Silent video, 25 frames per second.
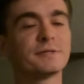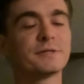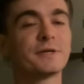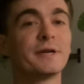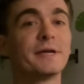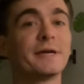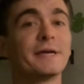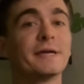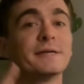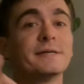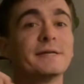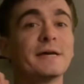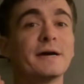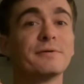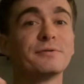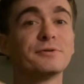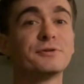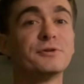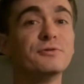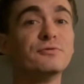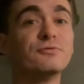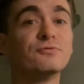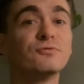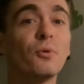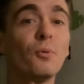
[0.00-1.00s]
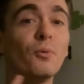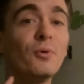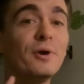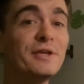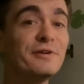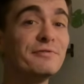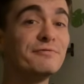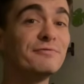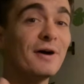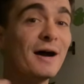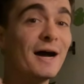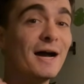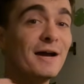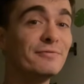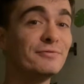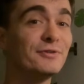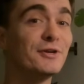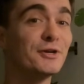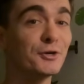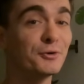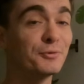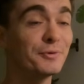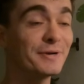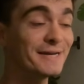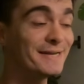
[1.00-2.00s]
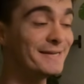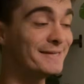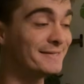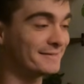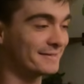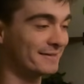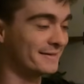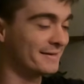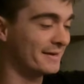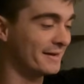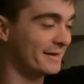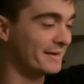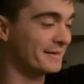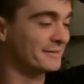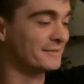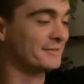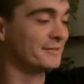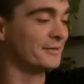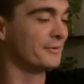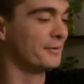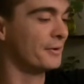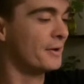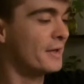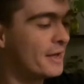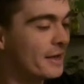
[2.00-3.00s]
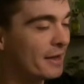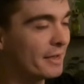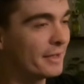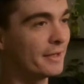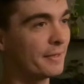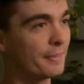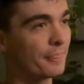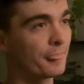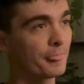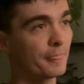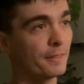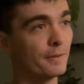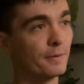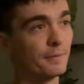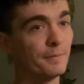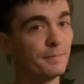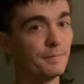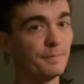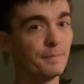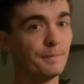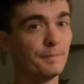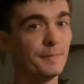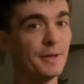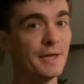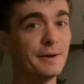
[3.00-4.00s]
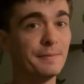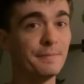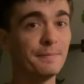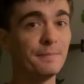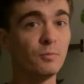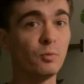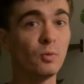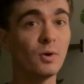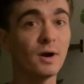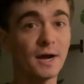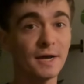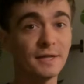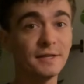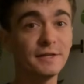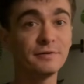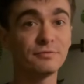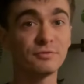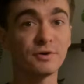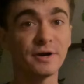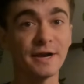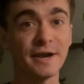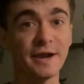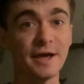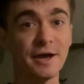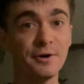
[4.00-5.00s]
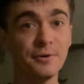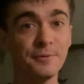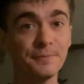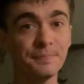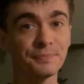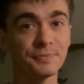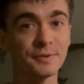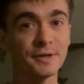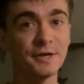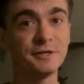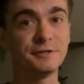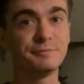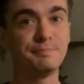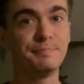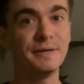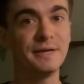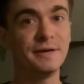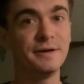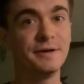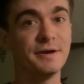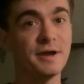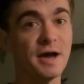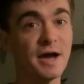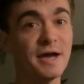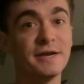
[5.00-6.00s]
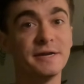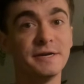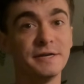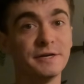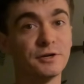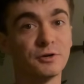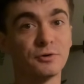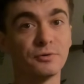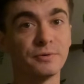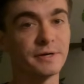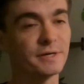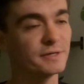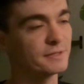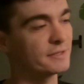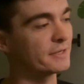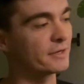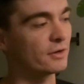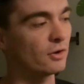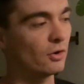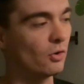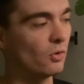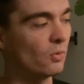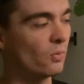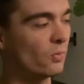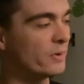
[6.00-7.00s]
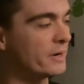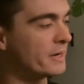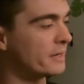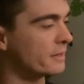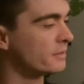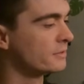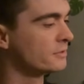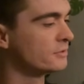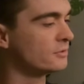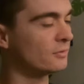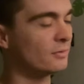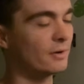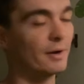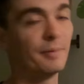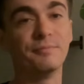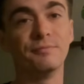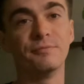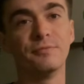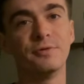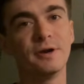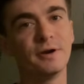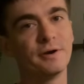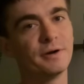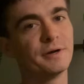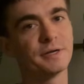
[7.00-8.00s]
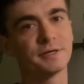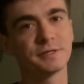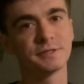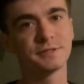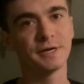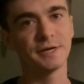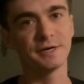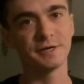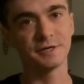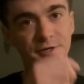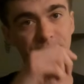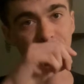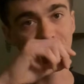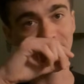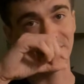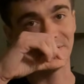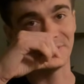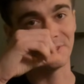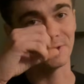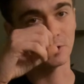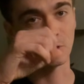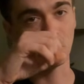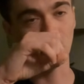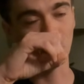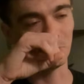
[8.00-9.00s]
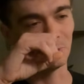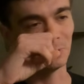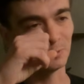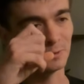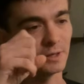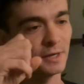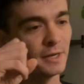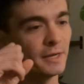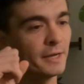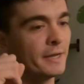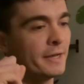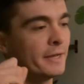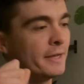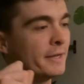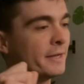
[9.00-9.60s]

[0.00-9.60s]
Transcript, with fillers: It's going to get down to 45 degrees tonight, so... And where I live right now, it's been 90 degrees like all week, so I'm very excited to be in the cold.